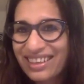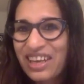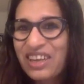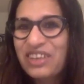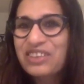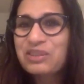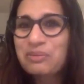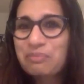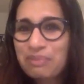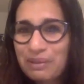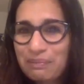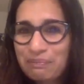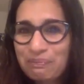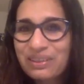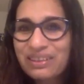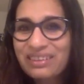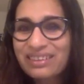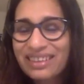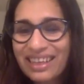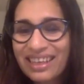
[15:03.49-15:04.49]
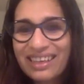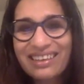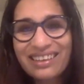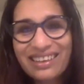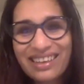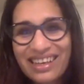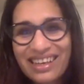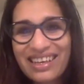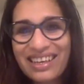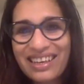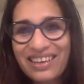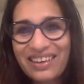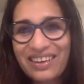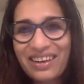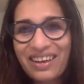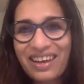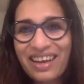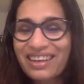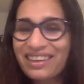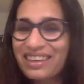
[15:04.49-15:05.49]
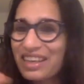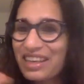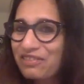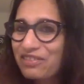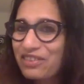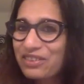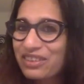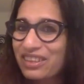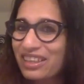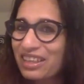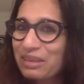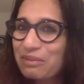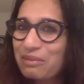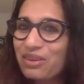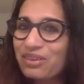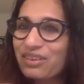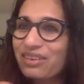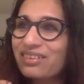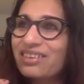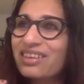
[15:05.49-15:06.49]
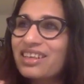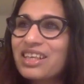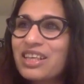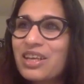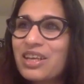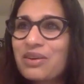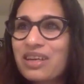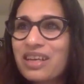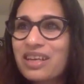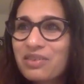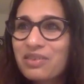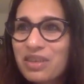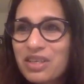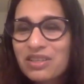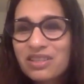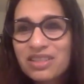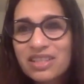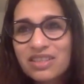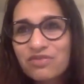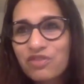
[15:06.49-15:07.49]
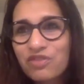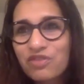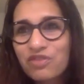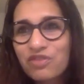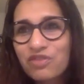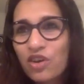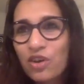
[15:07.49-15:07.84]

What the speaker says: So people think linear, and if you think about, you know,